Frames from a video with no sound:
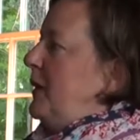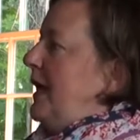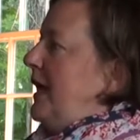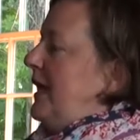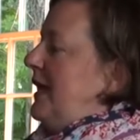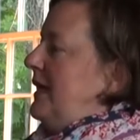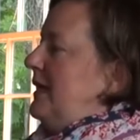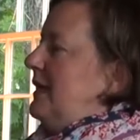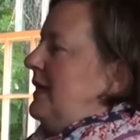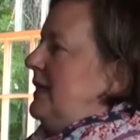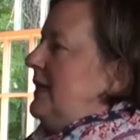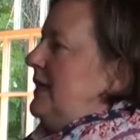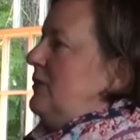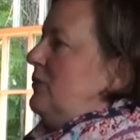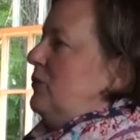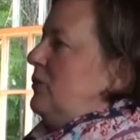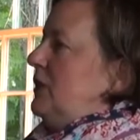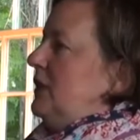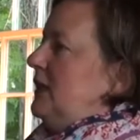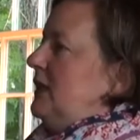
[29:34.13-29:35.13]
bread,
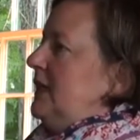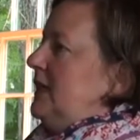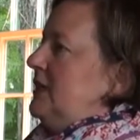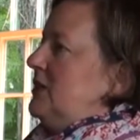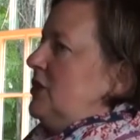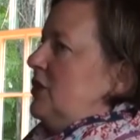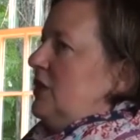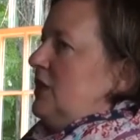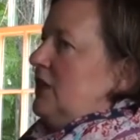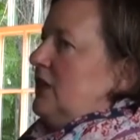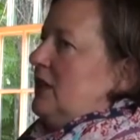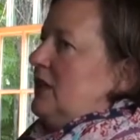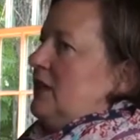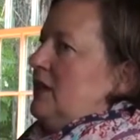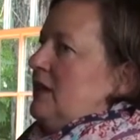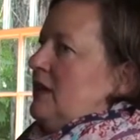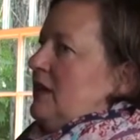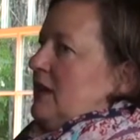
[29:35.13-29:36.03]
it really took